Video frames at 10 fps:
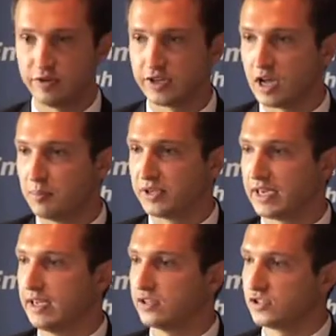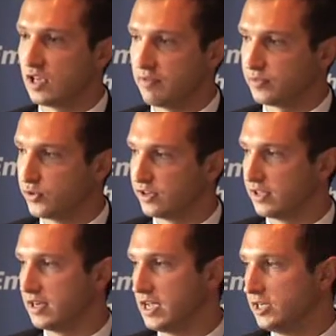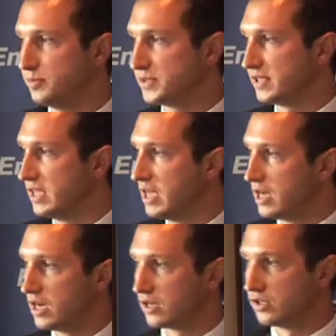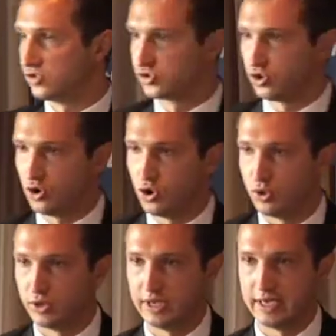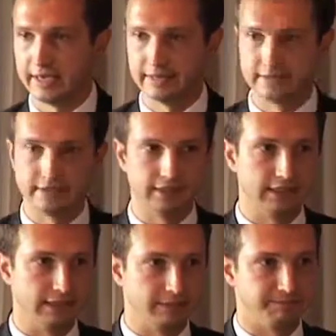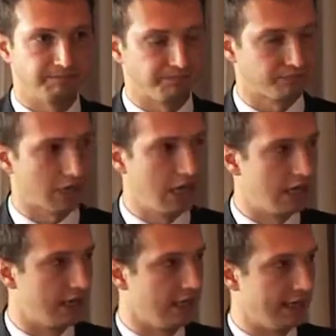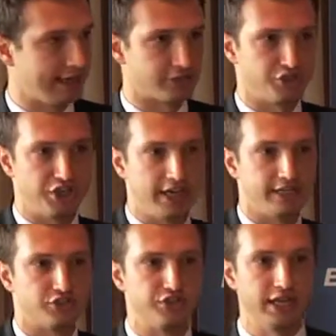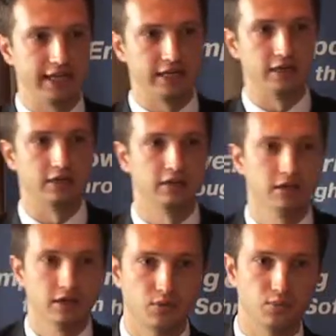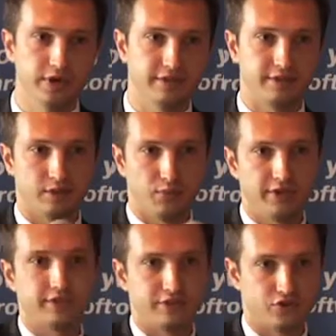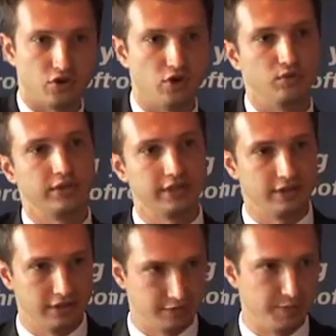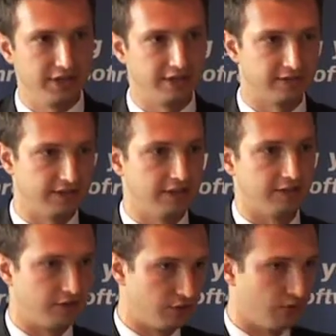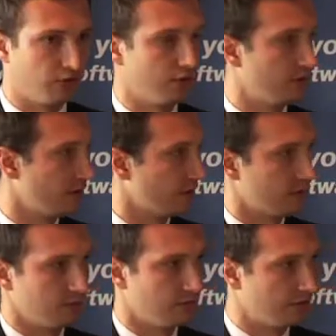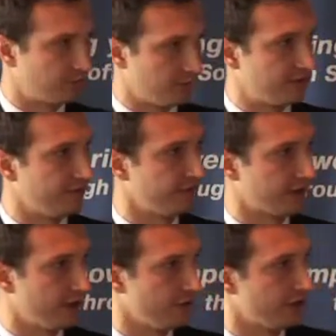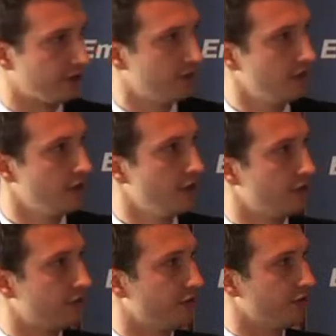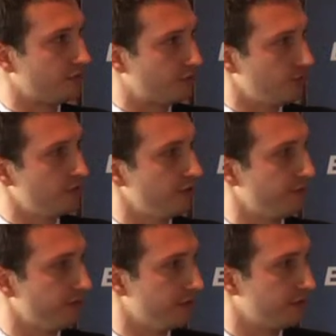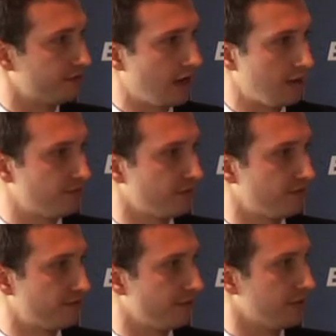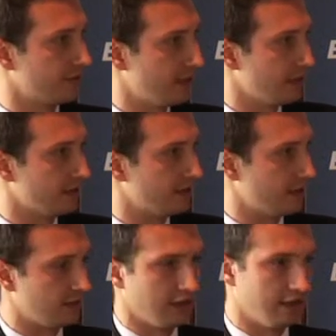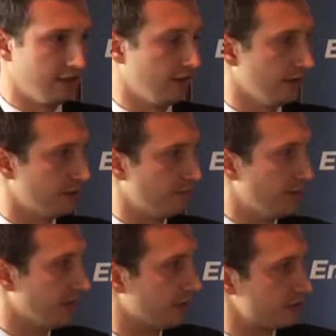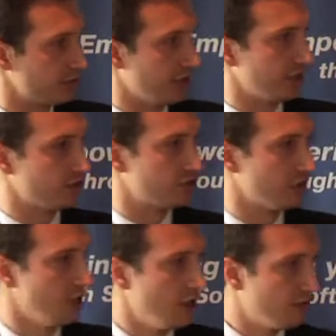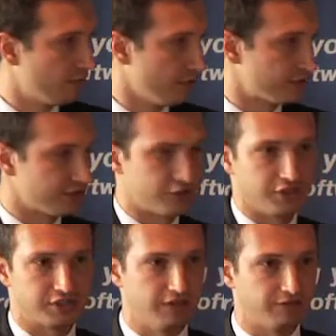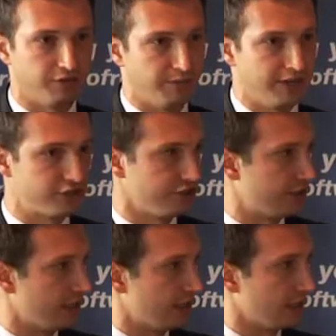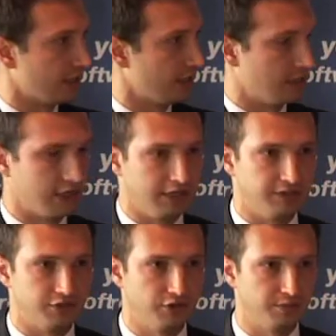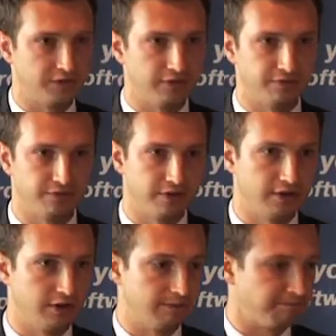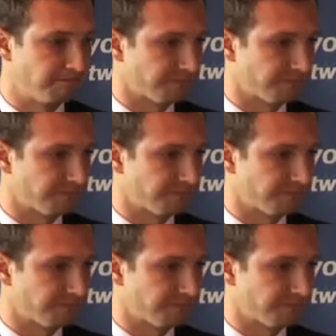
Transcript: very complicated software that helps control and um, exchange data with, with the drone that is being sent to uh, a specific area. There is two different types of data that is being exchanged. First is just information data uh, in terms of um,